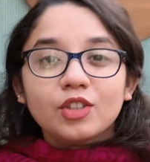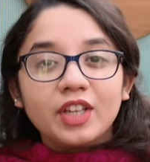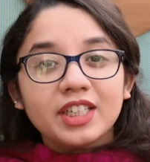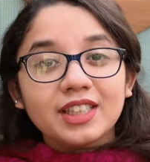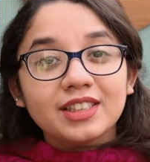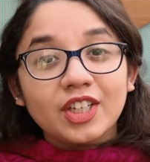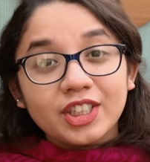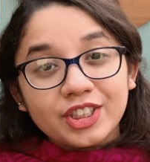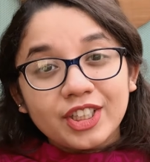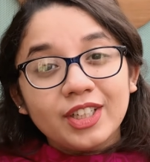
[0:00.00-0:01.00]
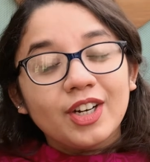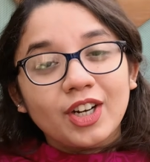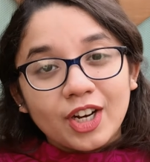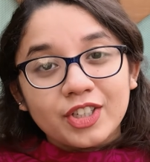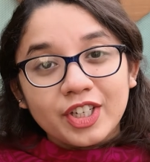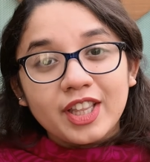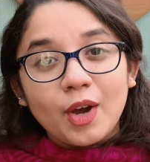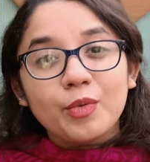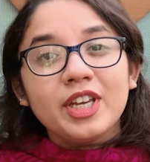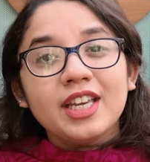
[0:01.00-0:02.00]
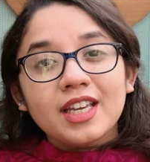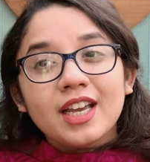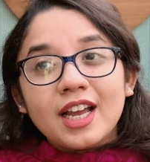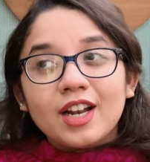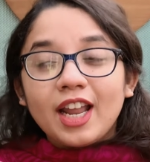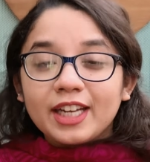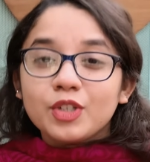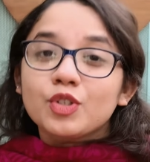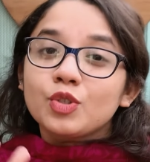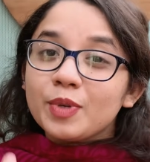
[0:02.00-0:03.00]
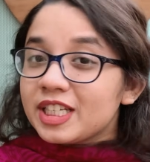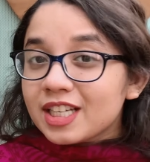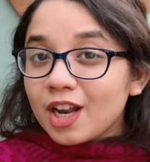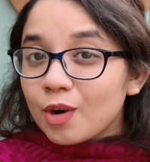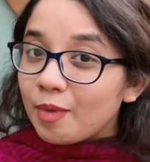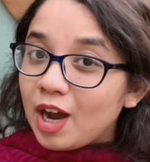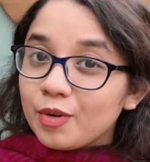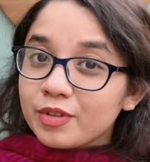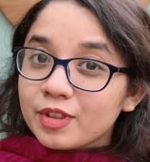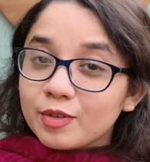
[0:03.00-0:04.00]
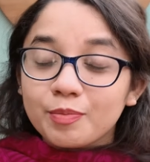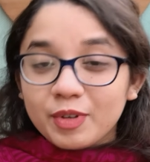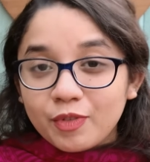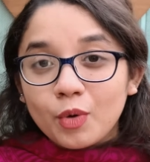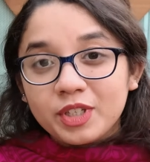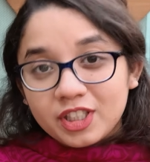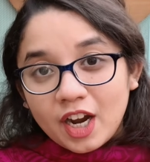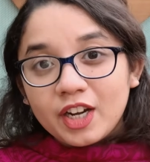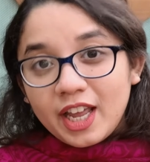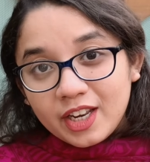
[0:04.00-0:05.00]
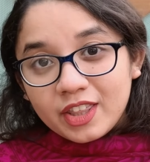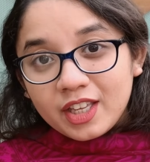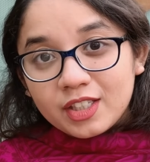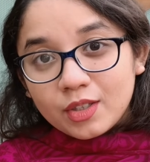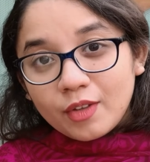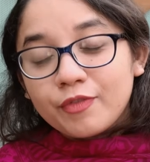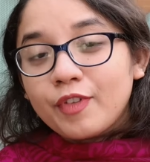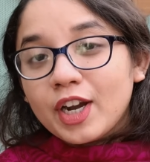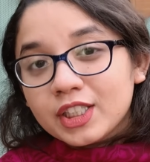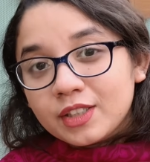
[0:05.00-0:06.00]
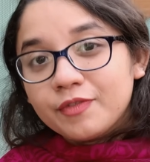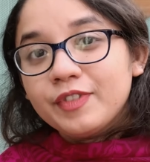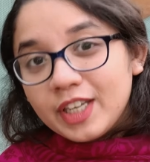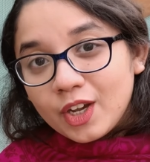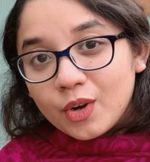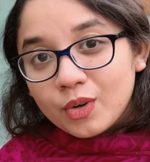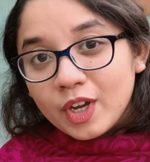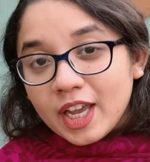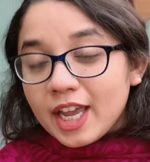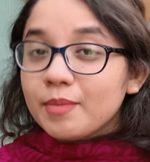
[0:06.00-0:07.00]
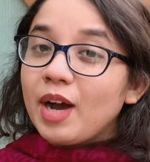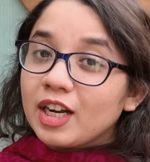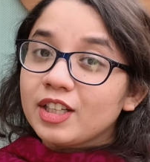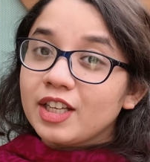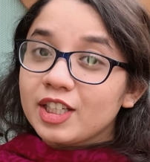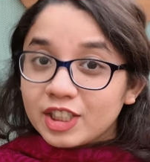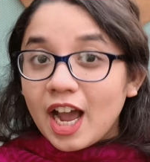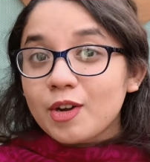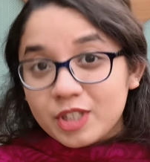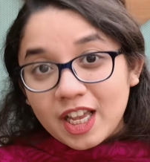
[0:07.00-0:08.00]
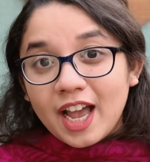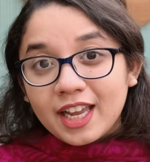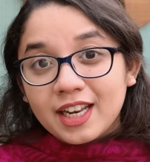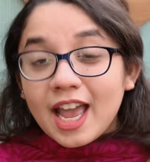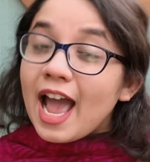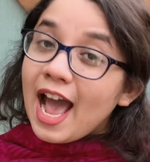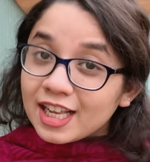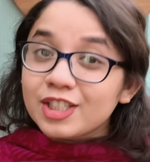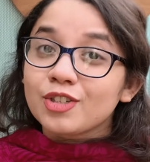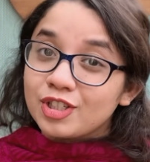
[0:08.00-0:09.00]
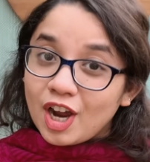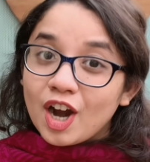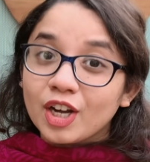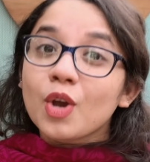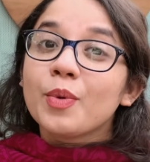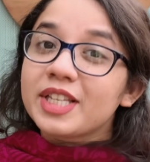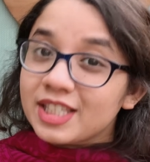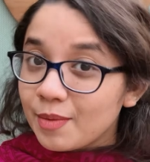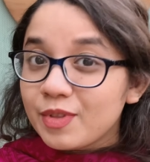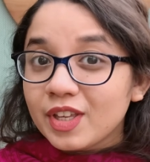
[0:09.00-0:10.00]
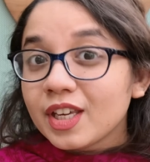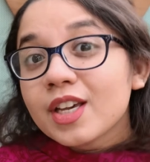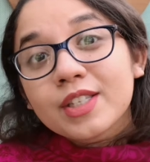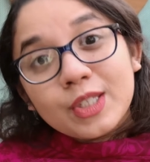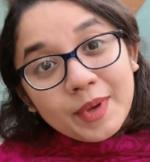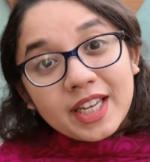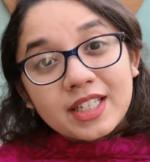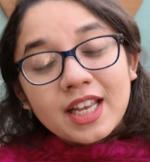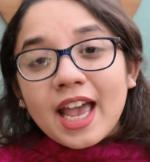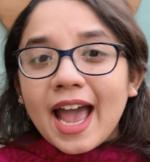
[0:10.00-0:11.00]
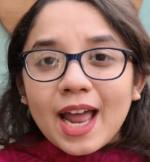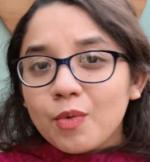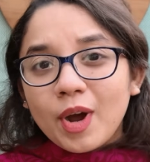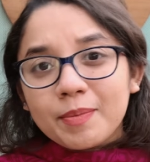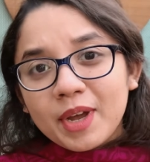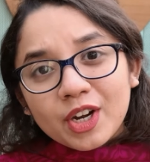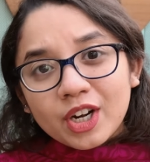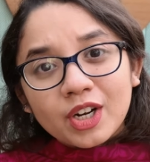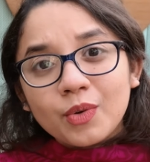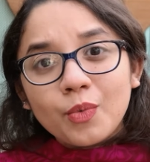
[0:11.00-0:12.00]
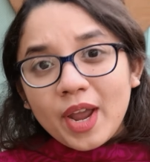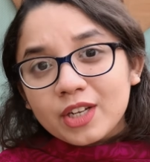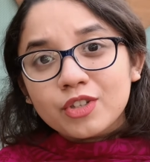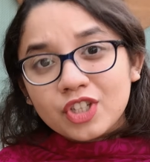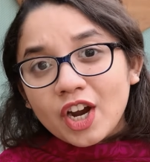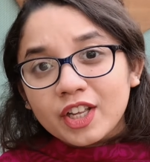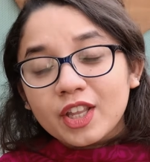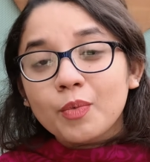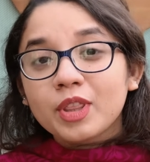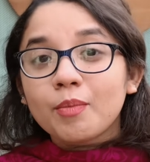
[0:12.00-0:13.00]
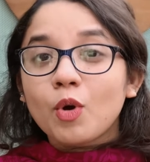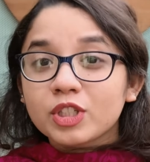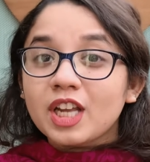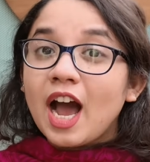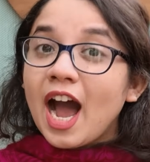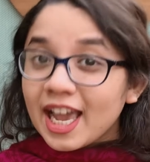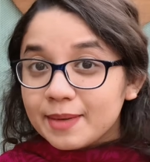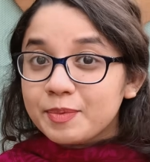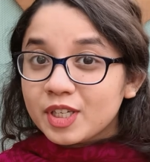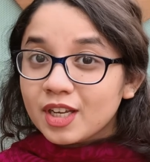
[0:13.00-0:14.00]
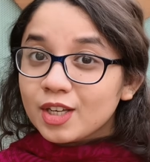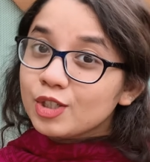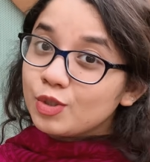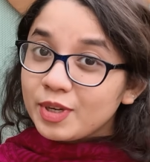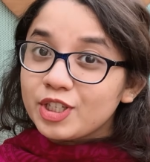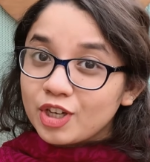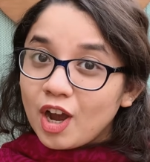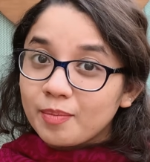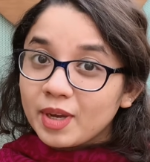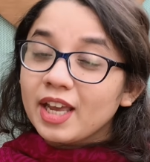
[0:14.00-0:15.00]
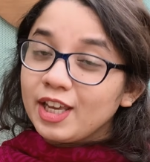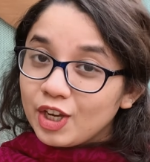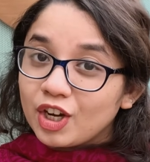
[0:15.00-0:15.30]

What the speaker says: is this tradition in our country that we like to sweeten our mouth before we start anything. So the first video in Bangladesh outside has to start with something sweet. And what better way to start it than with the most hyped sweet shop here,